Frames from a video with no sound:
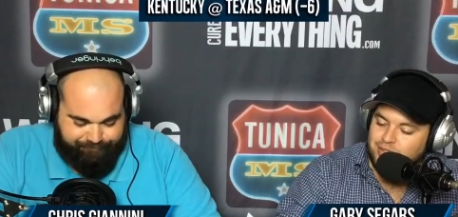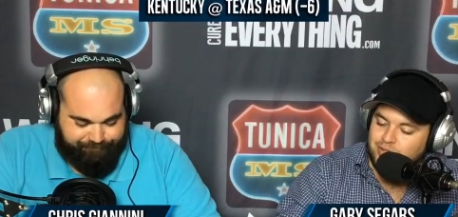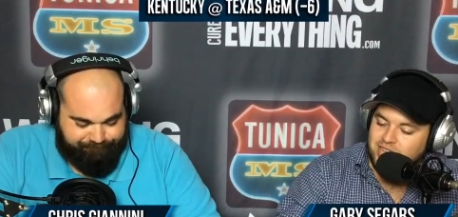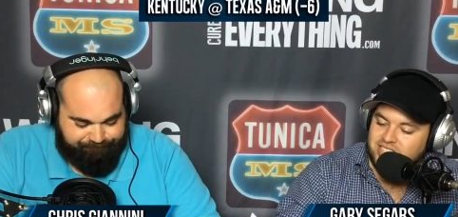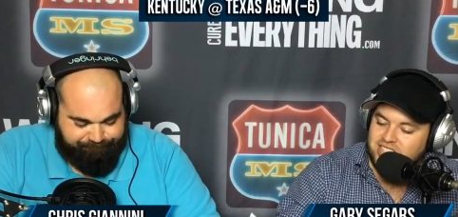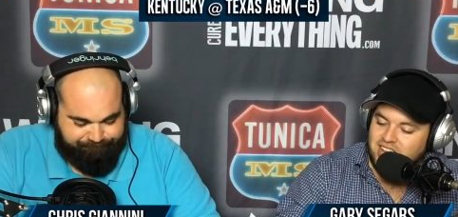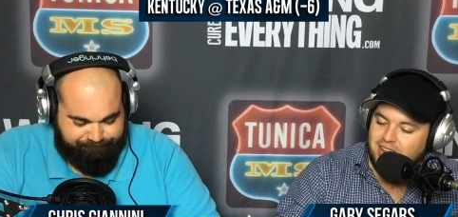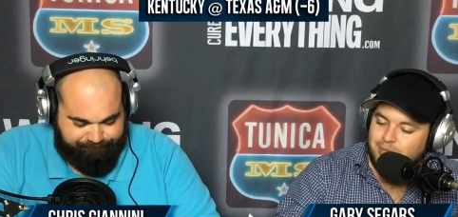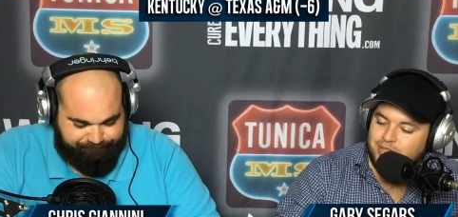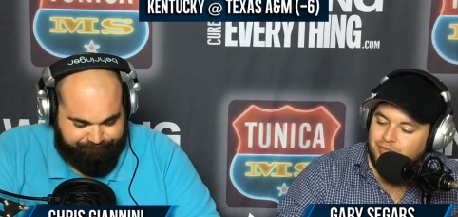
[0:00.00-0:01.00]
Speaker 1: So Texas A and
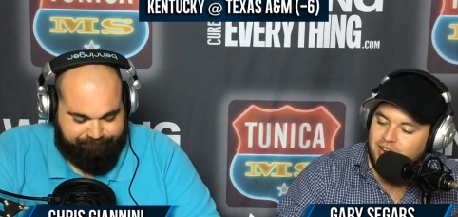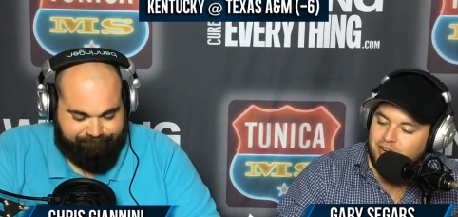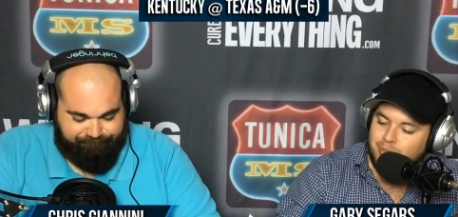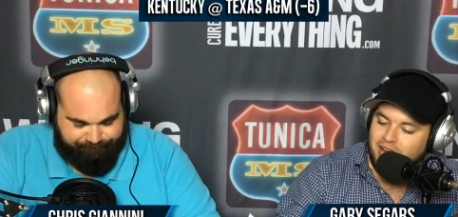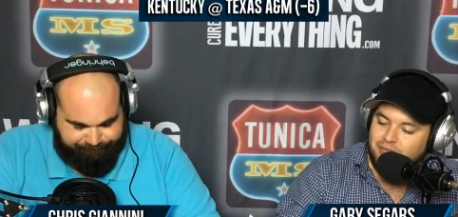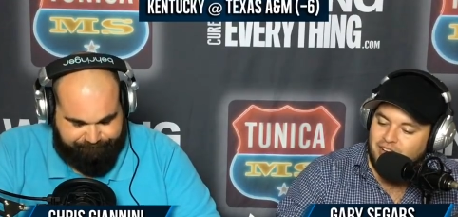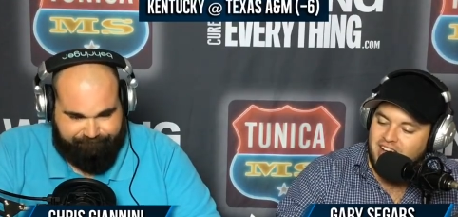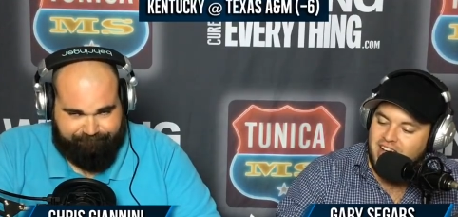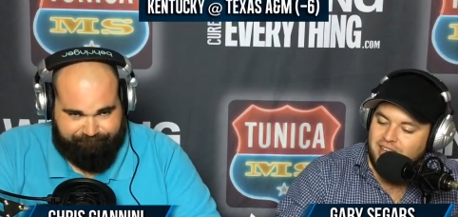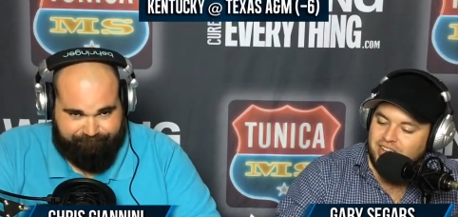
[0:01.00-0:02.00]
M is favored by
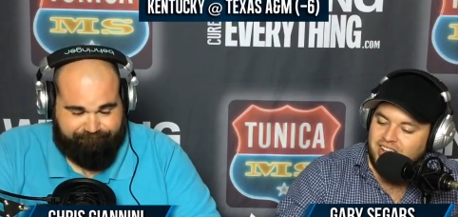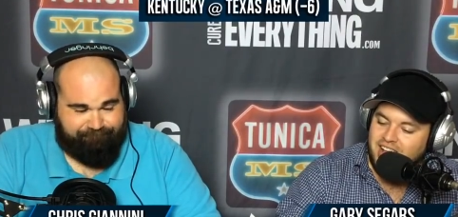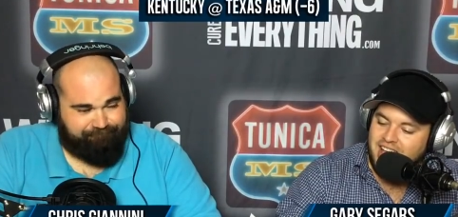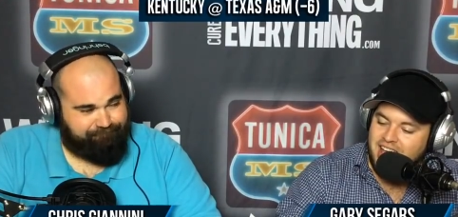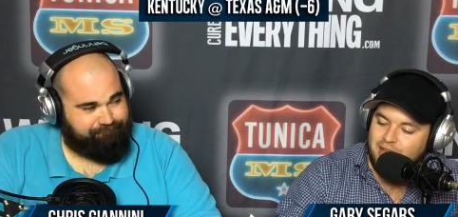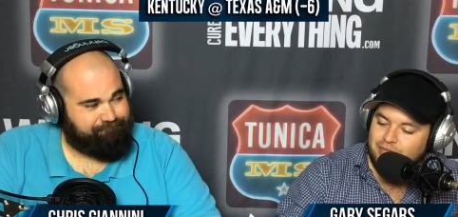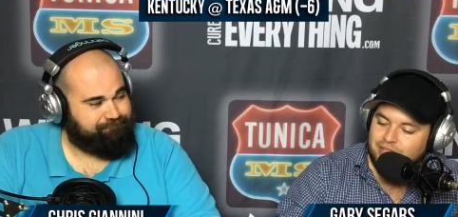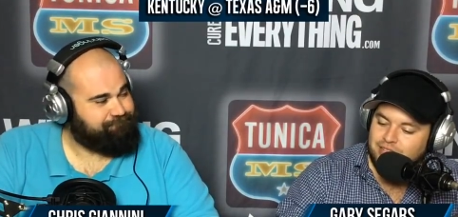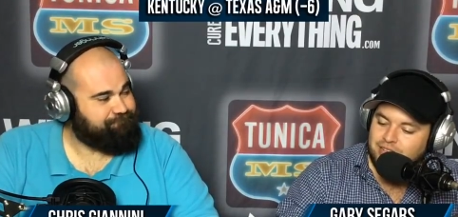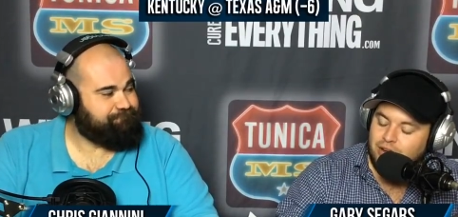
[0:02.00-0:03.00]
five and a half.
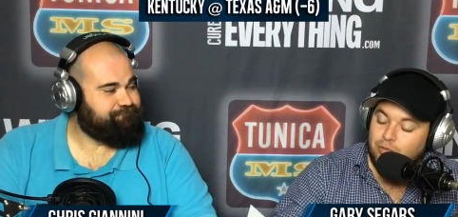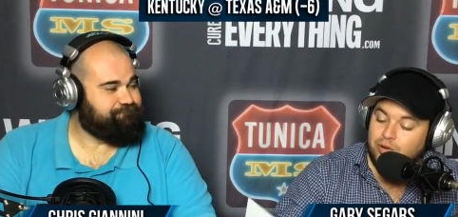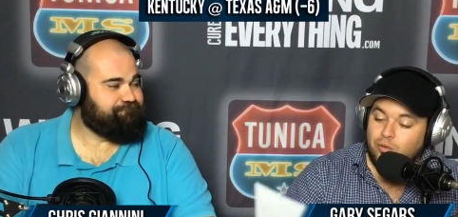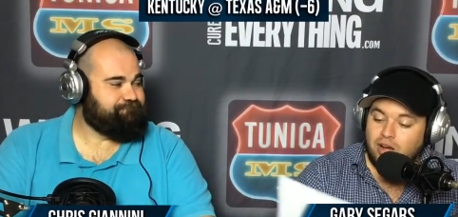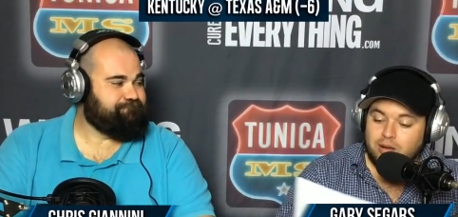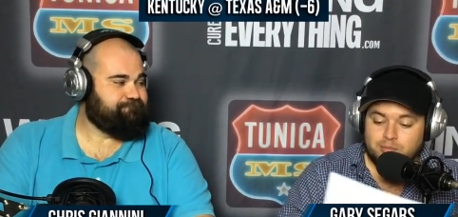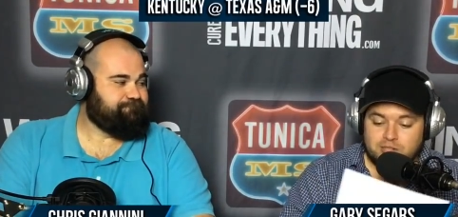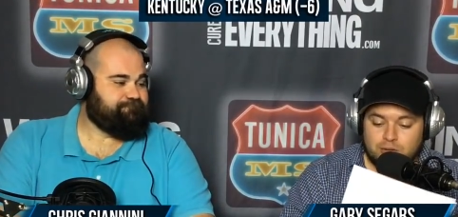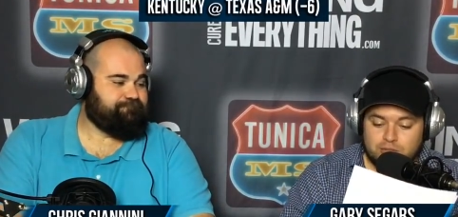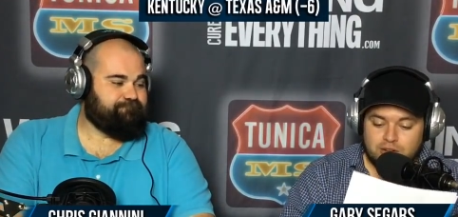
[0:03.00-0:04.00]
Oh no, I am
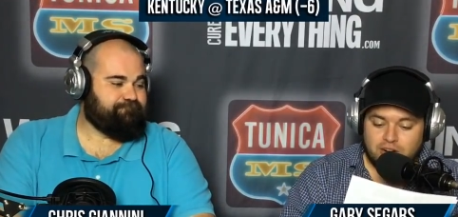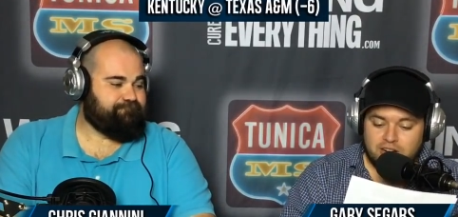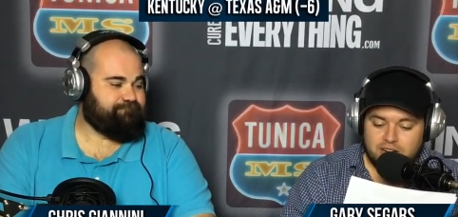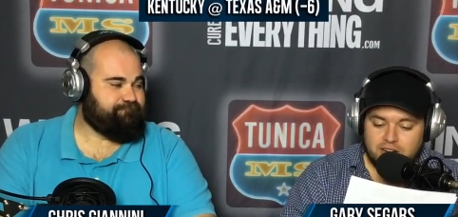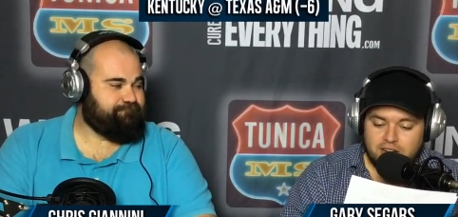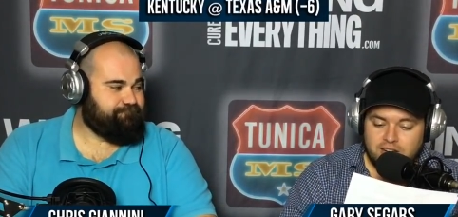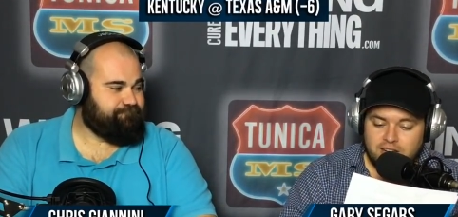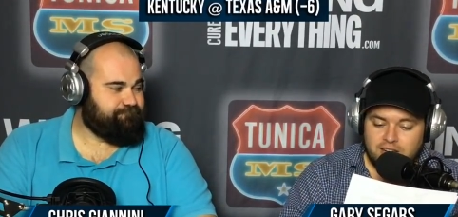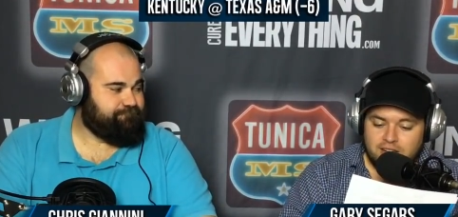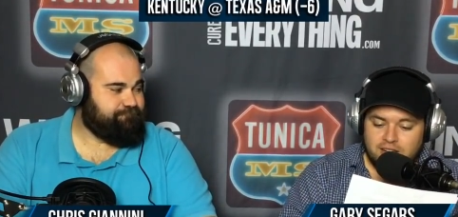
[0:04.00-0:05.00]
so sorry.
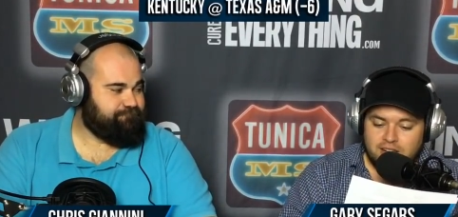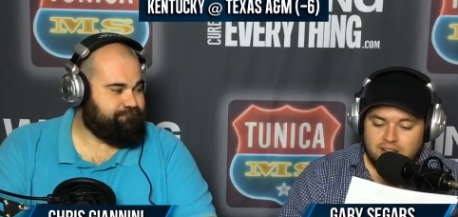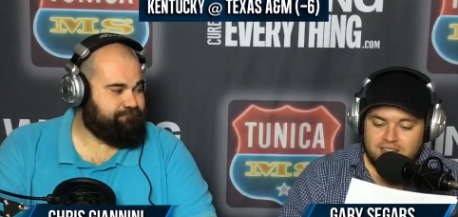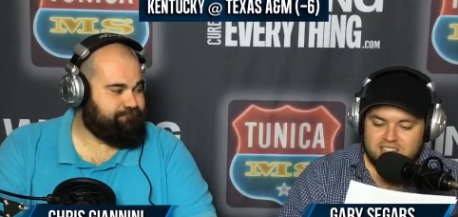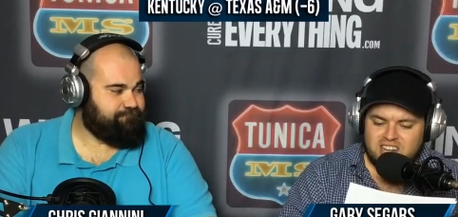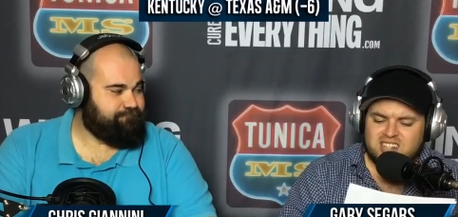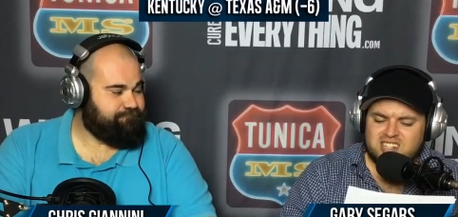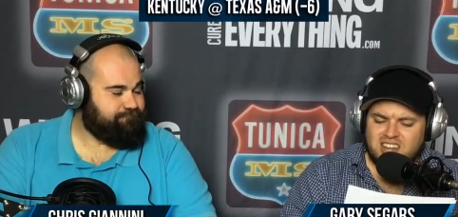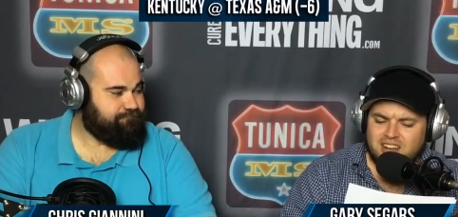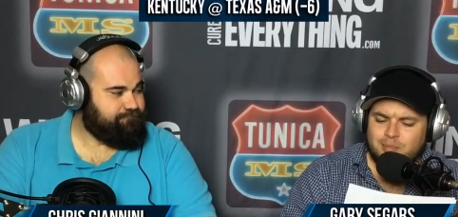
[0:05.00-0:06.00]

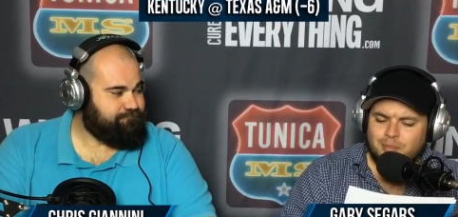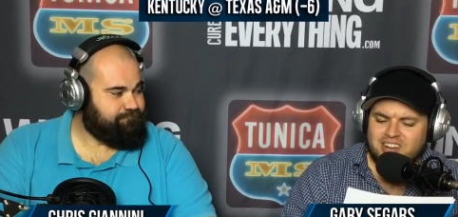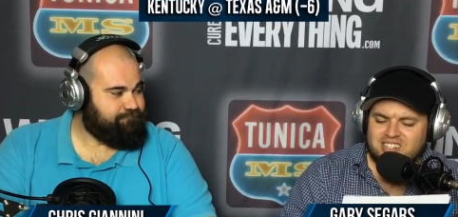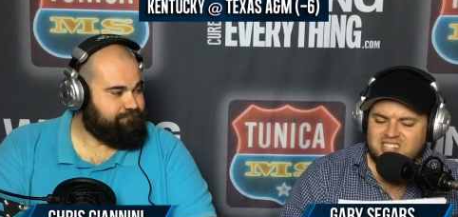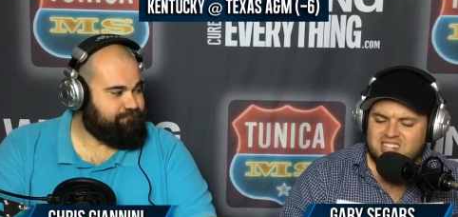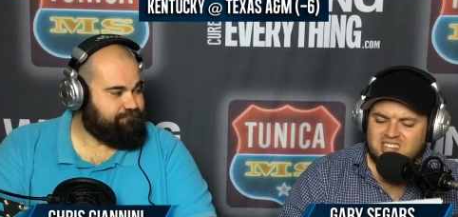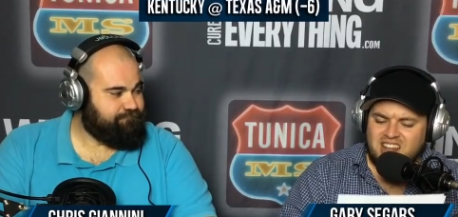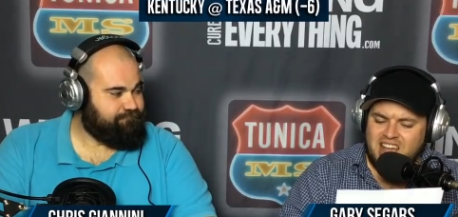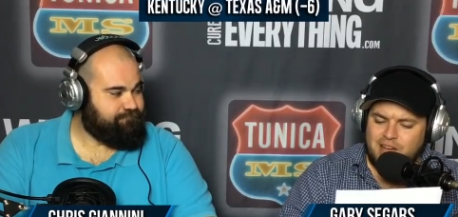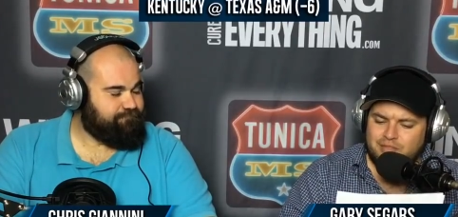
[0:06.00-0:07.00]
Texas A and M minus six and a
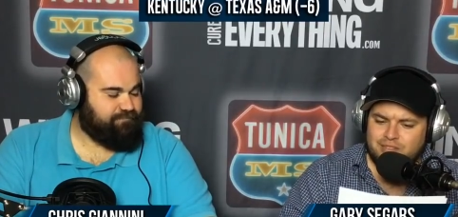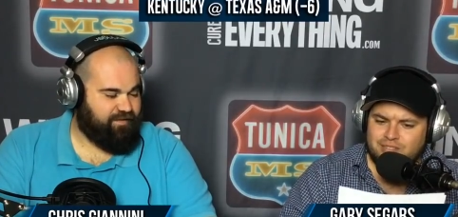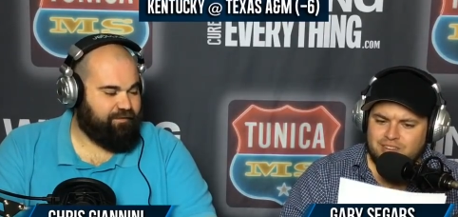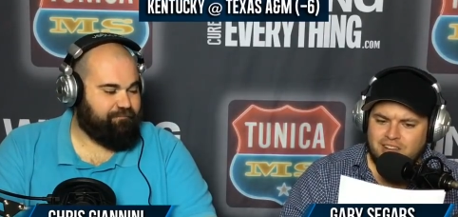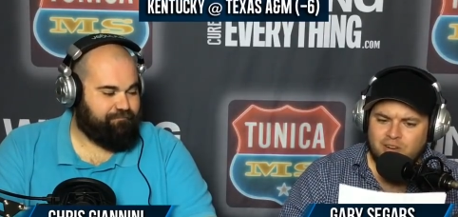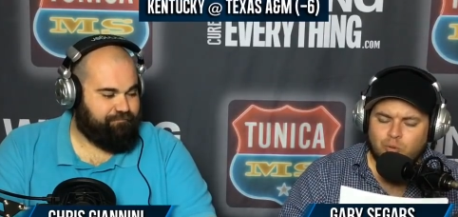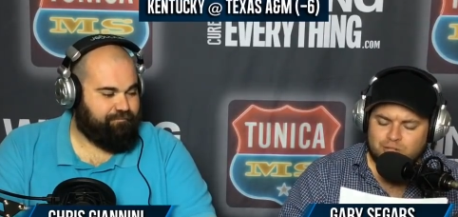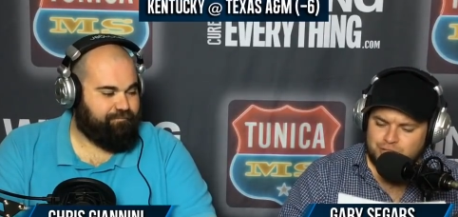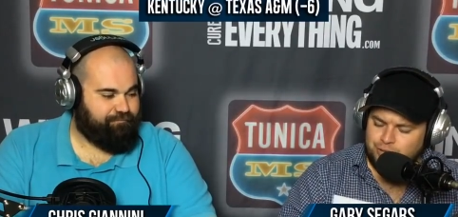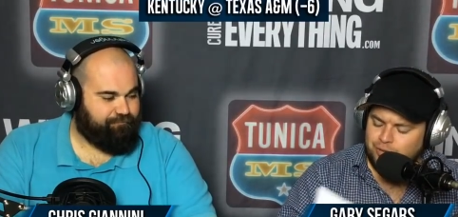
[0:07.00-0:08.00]
half at
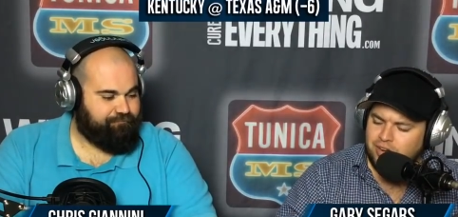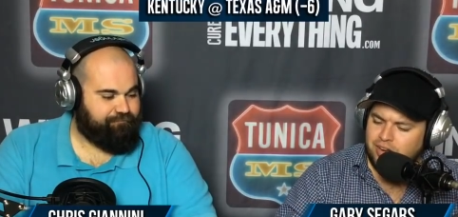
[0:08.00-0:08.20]
Horseshoe.